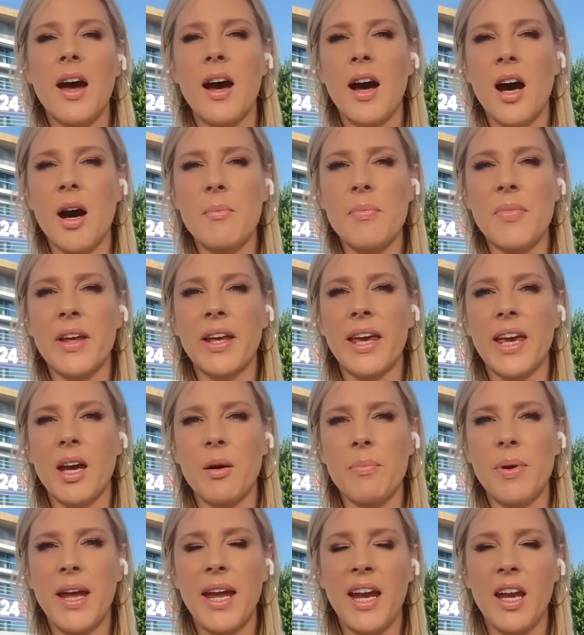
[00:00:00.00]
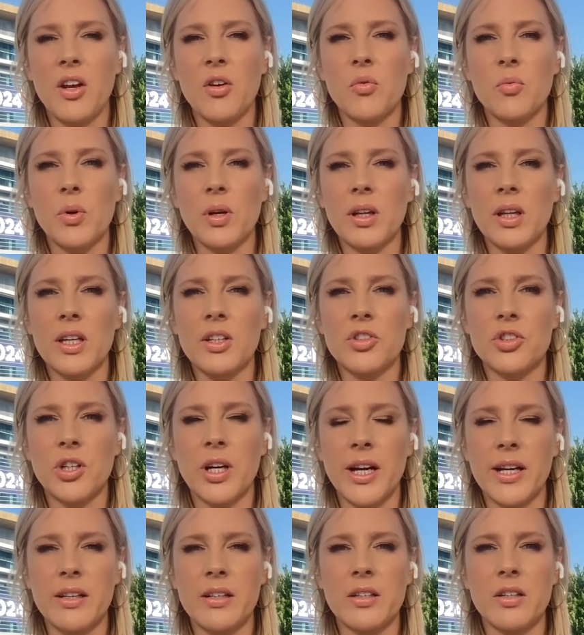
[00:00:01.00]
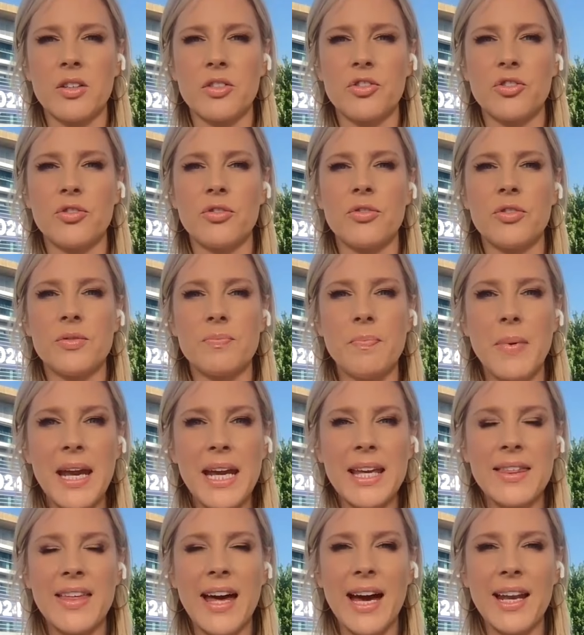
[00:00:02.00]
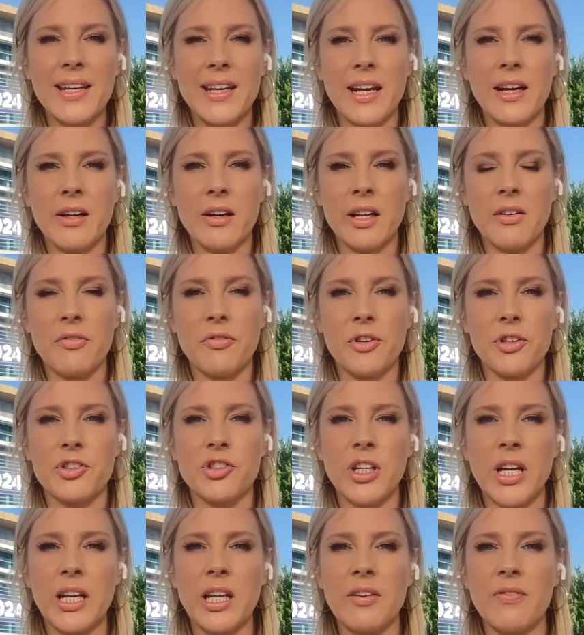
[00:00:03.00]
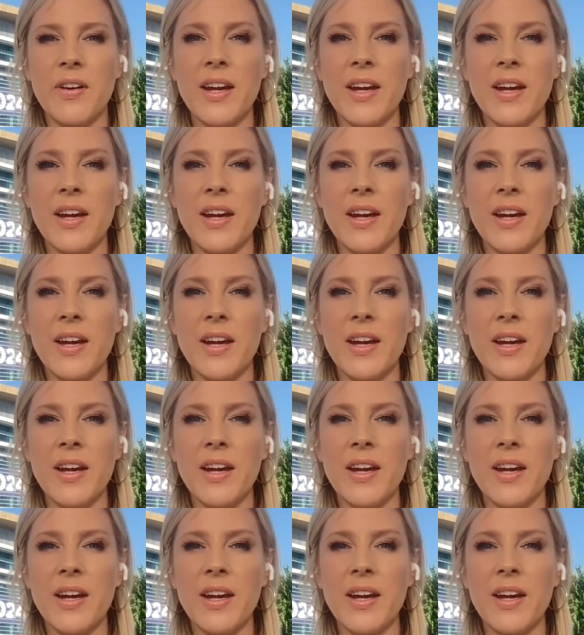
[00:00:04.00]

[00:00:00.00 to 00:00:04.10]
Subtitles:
the campaign really trying to make that narrative for J.D.